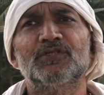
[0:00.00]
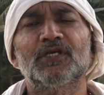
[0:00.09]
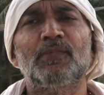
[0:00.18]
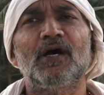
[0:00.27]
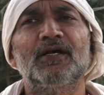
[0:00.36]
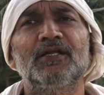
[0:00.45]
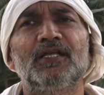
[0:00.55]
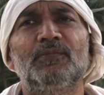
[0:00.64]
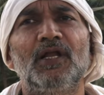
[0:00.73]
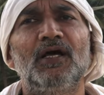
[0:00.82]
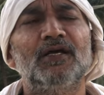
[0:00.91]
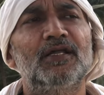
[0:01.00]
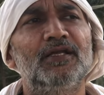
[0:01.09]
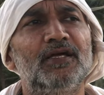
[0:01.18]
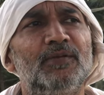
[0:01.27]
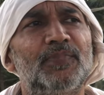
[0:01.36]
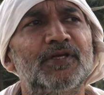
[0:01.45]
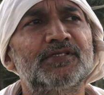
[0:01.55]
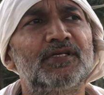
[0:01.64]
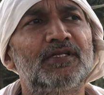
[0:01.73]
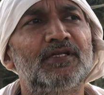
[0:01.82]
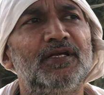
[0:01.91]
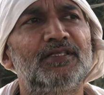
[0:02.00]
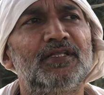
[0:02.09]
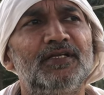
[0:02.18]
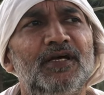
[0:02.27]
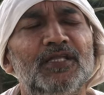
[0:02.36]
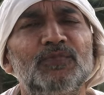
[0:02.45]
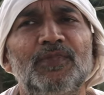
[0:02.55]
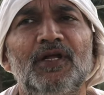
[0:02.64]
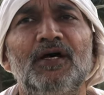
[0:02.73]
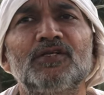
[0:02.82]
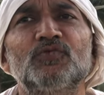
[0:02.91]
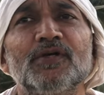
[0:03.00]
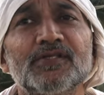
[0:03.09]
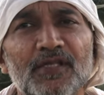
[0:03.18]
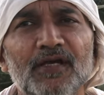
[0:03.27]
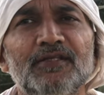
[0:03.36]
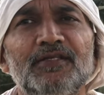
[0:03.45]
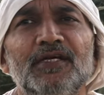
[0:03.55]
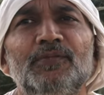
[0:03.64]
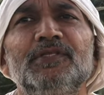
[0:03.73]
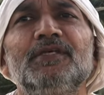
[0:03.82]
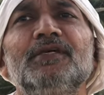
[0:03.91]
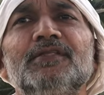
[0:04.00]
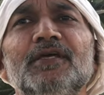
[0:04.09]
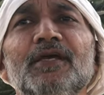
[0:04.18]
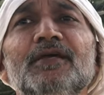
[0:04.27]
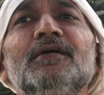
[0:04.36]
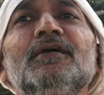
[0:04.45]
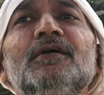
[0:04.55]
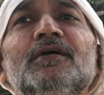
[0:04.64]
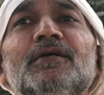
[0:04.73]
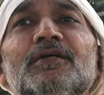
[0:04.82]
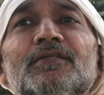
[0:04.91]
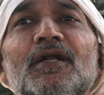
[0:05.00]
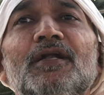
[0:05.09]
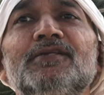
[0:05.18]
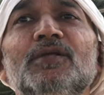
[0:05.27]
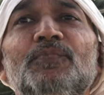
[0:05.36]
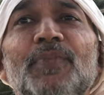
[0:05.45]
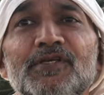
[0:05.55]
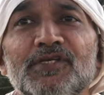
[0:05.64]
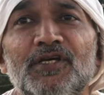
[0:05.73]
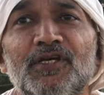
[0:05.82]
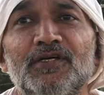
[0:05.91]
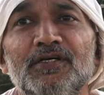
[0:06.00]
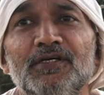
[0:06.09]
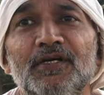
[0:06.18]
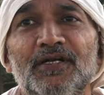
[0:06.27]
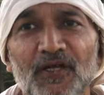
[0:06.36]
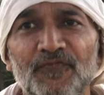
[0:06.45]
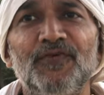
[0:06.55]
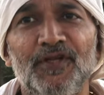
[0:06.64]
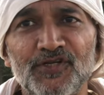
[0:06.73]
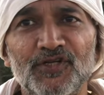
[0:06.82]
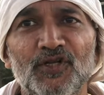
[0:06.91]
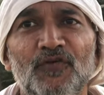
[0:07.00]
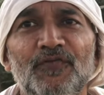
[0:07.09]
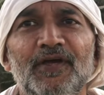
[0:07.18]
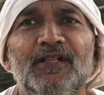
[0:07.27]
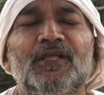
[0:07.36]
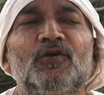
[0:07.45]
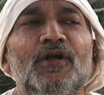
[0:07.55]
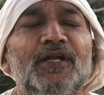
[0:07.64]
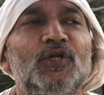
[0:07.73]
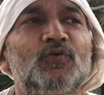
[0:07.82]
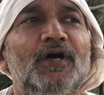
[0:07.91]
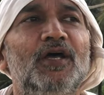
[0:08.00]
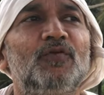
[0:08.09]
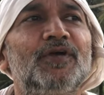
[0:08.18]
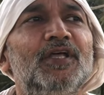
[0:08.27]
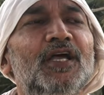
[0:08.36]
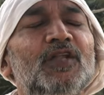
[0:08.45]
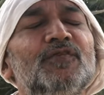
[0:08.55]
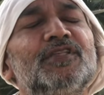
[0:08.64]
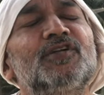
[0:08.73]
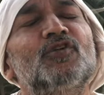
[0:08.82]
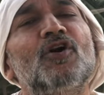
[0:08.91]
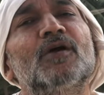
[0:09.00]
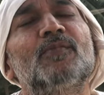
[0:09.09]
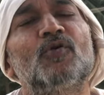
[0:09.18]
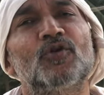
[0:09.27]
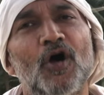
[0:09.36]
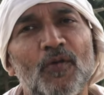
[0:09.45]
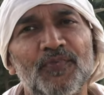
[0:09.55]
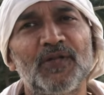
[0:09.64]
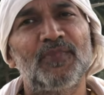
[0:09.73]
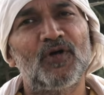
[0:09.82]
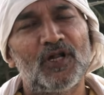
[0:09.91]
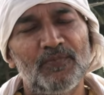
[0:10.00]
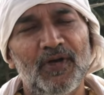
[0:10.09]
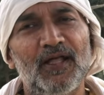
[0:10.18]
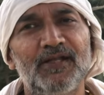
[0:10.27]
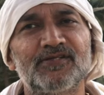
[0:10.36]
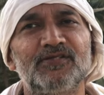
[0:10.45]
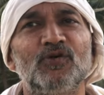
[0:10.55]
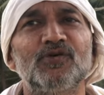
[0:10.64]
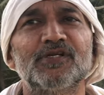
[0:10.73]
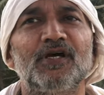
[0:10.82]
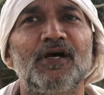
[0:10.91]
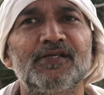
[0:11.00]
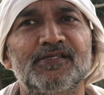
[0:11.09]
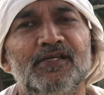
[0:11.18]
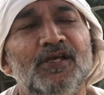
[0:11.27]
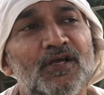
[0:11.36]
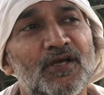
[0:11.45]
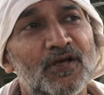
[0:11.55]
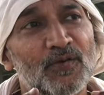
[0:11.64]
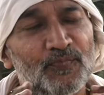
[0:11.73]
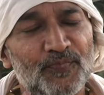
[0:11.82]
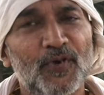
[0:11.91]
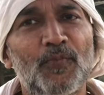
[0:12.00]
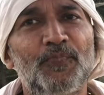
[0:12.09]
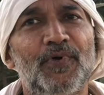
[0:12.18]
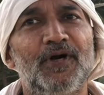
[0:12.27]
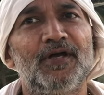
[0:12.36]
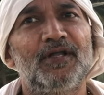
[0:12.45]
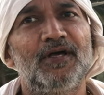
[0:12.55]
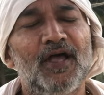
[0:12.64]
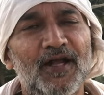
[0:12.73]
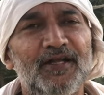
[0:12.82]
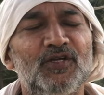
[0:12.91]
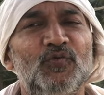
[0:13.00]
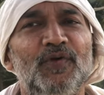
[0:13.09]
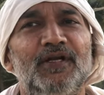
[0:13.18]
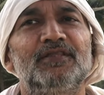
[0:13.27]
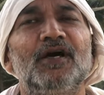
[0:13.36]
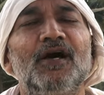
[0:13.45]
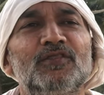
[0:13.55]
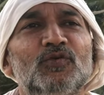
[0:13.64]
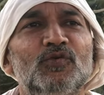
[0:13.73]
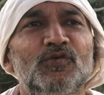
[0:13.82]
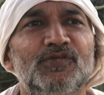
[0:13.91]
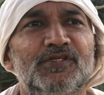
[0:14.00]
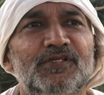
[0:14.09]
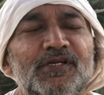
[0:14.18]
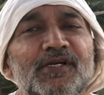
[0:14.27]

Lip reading: sam agni, malakriya, prasanna, indriyatmana, swastha iti abhidhiyate. That is the basic definition of health according to Ayurveda, in which they talk about optimal or balanced doshas, proper adequate dhatus,